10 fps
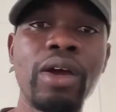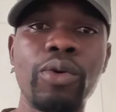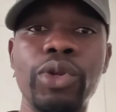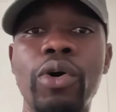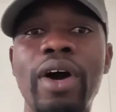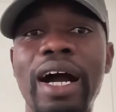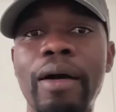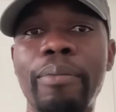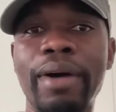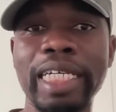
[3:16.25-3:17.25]
We don't
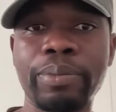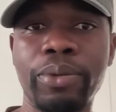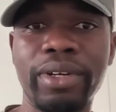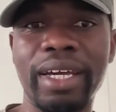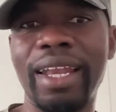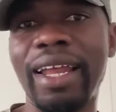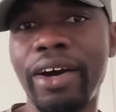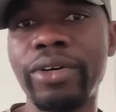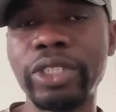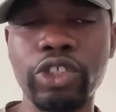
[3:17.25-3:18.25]
have passport that
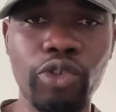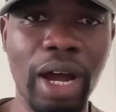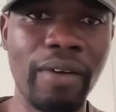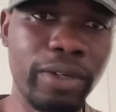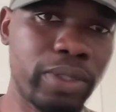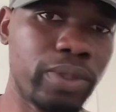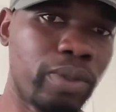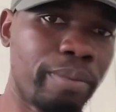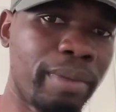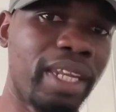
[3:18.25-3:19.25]
allow us to travel
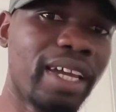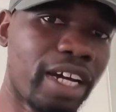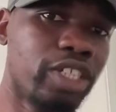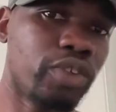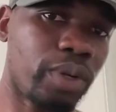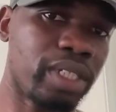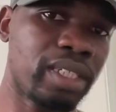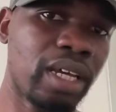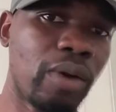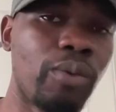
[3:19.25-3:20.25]
to many countries
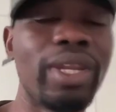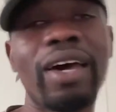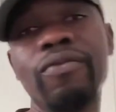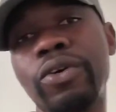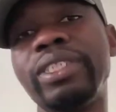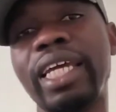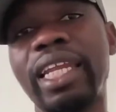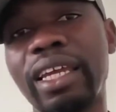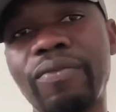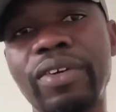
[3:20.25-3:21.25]
without first
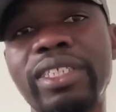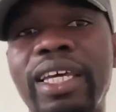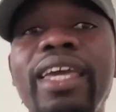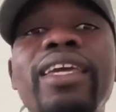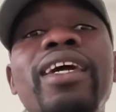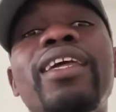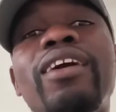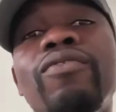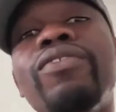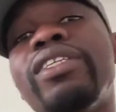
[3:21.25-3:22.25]
getting a visa. And getting a
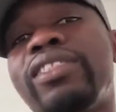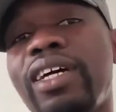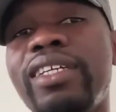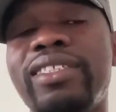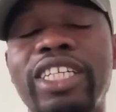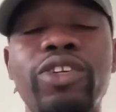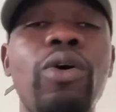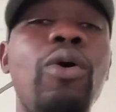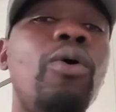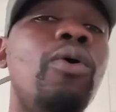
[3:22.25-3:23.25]
visa is actually
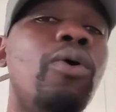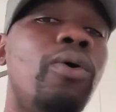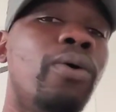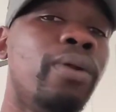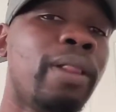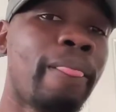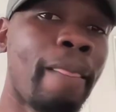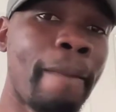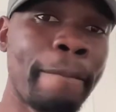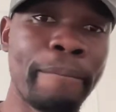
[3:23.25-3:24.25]
a whole,
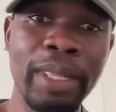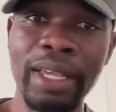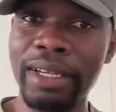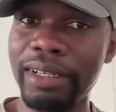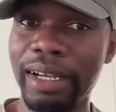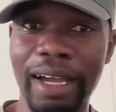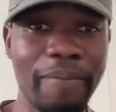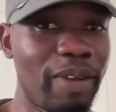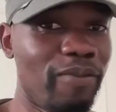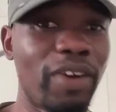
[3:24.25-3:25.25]
I
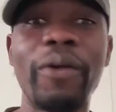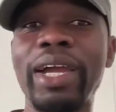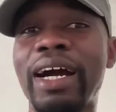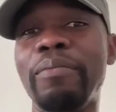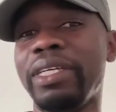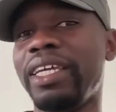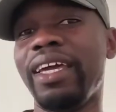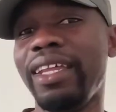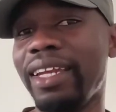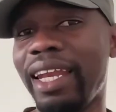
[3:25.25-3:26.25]
mean, very
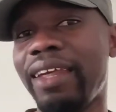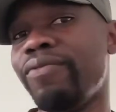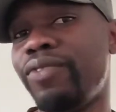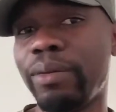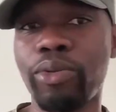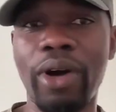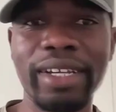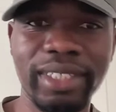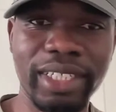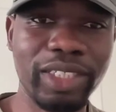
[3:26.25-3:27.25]
complicated, lengthy
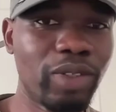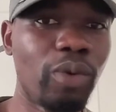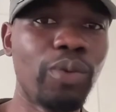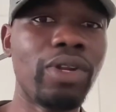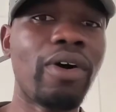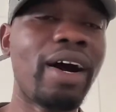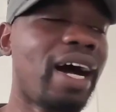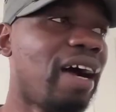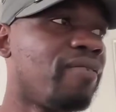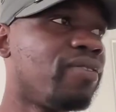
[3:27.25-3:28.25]
process. So we don't
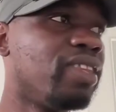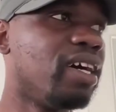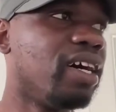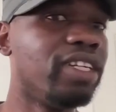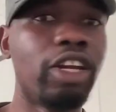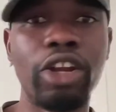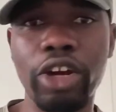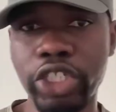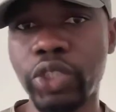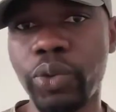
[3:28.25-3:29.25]
have the
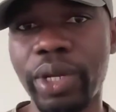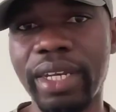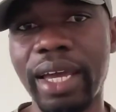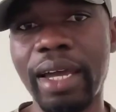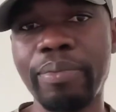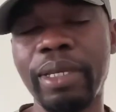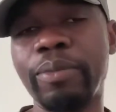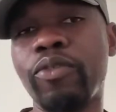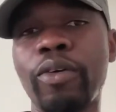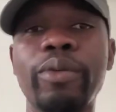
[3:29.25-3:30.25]
luxury that
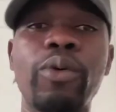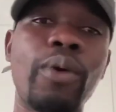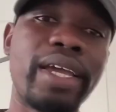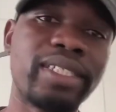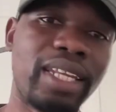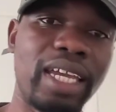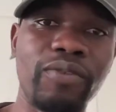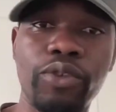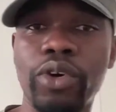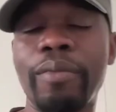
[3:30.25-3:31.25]
people from the West, like
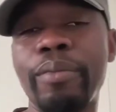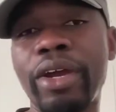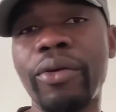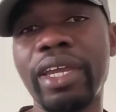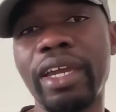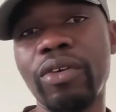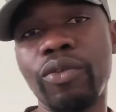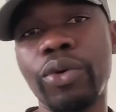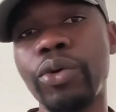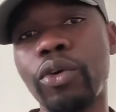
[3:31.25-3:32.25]
if you're American or
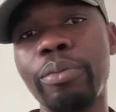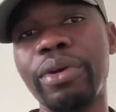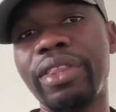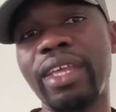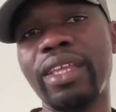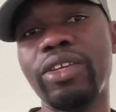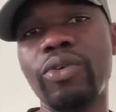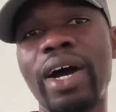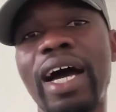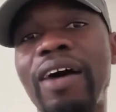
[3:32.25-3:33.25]
for European, that
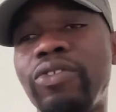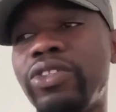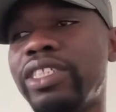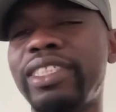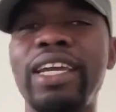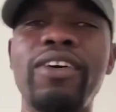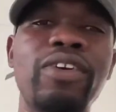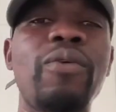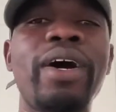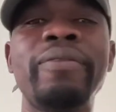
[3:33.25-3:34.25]
you have to just say, oh, you
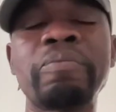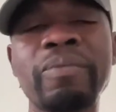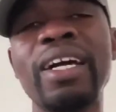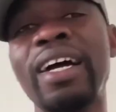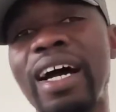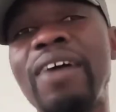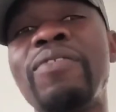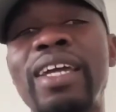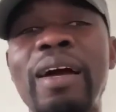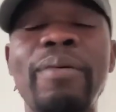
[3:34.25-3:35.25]
know what, I
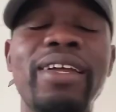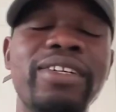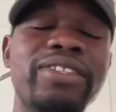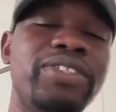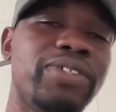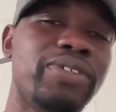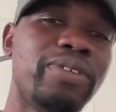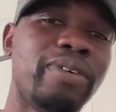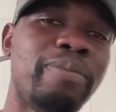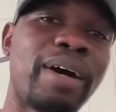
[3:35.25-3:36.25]
think I'm gonna go
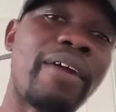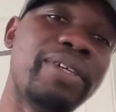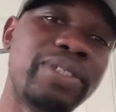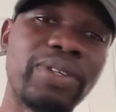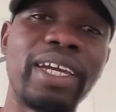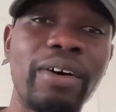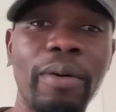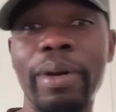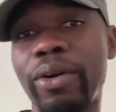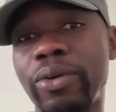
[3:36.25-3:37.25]
to Paris today, or I'm
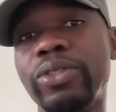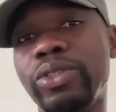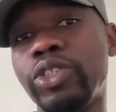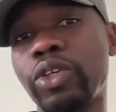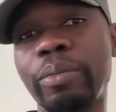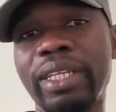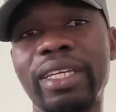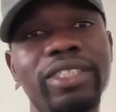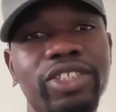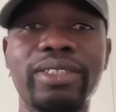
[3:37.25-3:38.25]
gonna go to
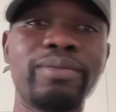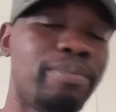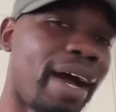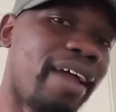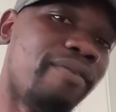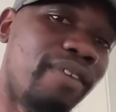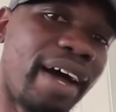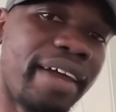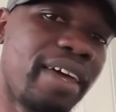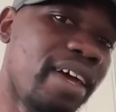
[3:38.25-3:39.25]
Germany, just buy a
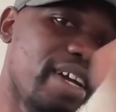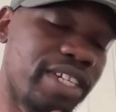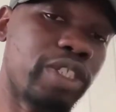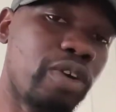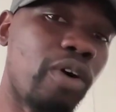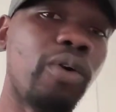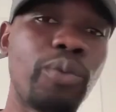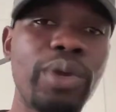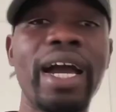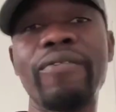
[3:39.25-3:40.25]
flight and just go.
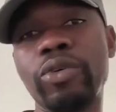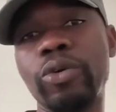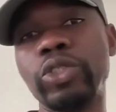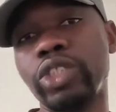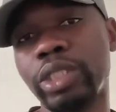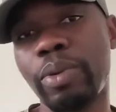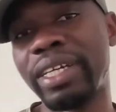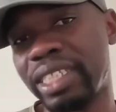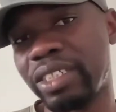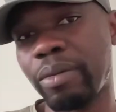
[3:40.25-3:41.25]
We have to go through this
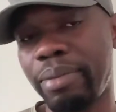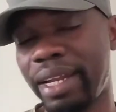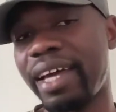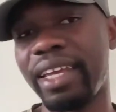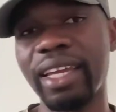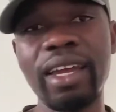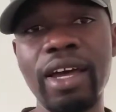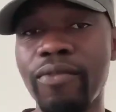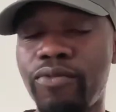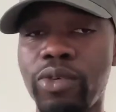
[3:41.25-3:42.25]
process of planning
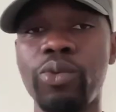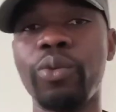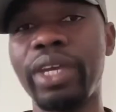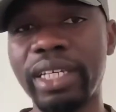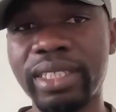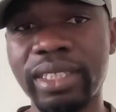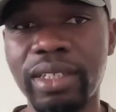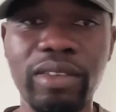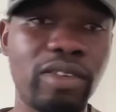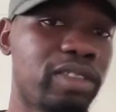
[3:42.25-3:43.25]
for weeks,
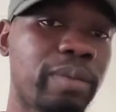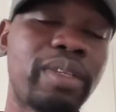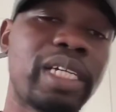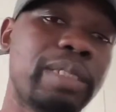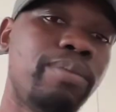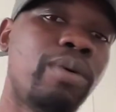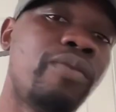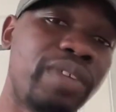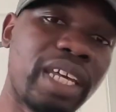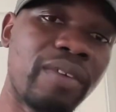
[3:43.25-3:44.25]
sometimes
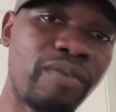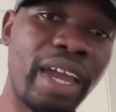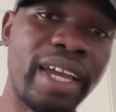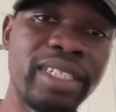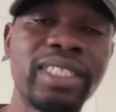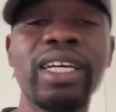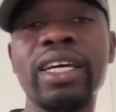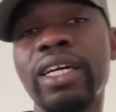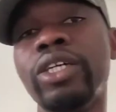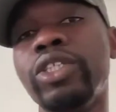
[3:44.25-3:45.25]
months in advance,
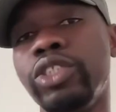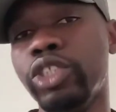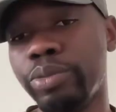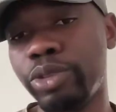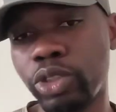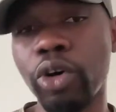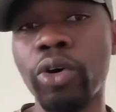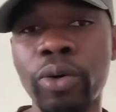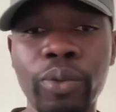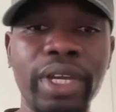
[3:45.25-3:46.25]

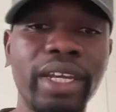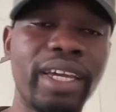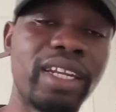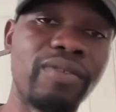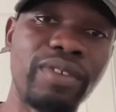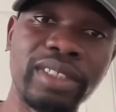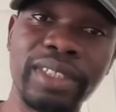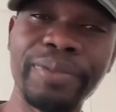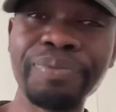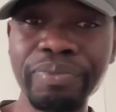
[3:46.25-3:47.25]
so we can get the
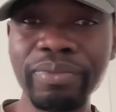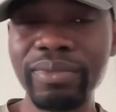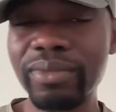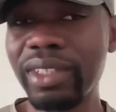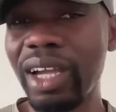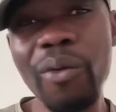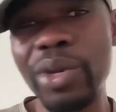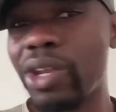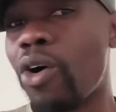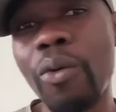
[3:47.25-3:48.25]
visa, and we
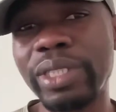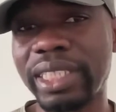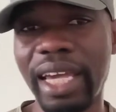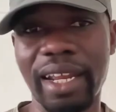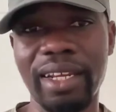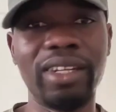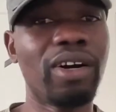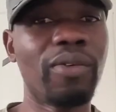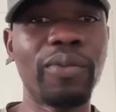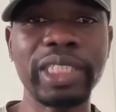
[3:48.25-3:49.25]
don't always get it.
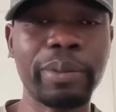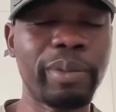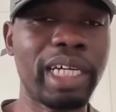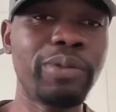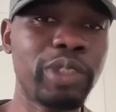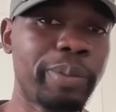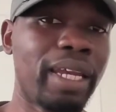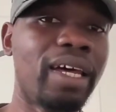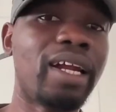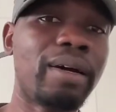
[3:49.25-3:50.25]
I mean, sometimes we spend
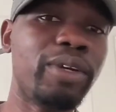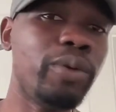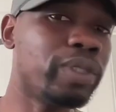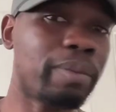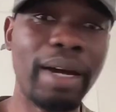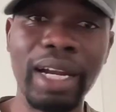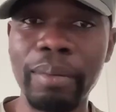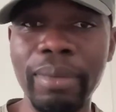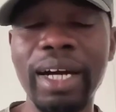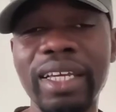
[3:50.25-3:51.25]
a lot of huge amount of
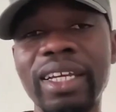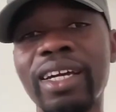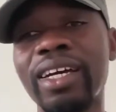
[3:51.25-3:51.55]
money